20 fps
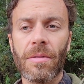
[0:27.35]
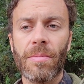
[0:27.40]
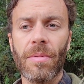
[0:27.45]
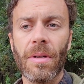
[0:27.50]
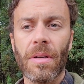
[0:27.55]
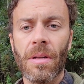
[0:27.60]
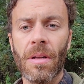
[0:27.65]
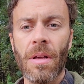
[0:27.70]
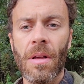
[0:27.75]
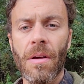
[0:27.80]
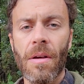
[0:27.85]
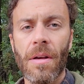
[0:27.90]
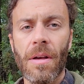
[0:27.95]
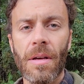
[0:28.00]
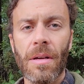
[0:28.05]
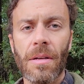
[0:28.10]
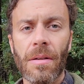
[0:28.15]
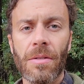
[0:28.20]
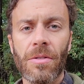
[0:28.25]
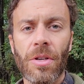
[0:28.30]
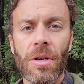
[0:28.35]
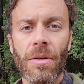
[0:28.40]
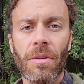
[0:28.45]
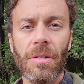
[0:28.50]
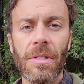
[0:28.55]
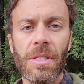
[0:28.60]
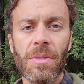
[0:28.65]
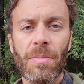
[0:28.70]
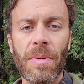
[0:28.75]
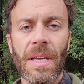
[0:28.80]
But
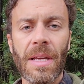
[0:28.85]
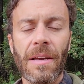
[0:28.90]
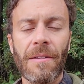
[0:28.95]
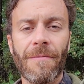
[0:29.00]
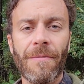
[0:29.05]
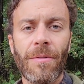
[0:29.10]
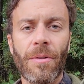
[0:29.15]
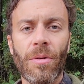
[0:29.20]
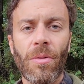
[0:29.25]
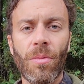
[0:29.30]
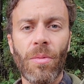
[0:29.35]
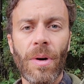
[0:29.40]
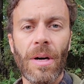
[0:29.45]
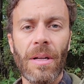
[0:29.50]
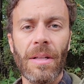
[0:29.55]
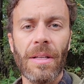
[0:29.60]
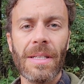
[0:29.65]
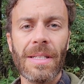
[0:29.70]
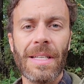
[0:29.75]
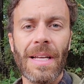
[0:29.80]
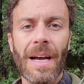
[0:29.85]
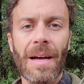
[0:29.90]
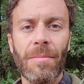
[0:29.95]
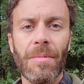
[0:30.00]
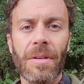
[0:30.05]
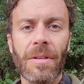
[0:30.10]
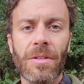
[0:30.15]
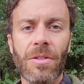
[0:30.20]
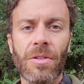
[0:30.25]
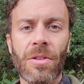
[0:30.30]
generally speaking, for a
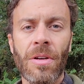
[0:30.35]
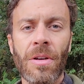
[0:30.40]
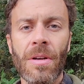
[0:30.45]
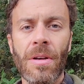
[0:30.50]
well-established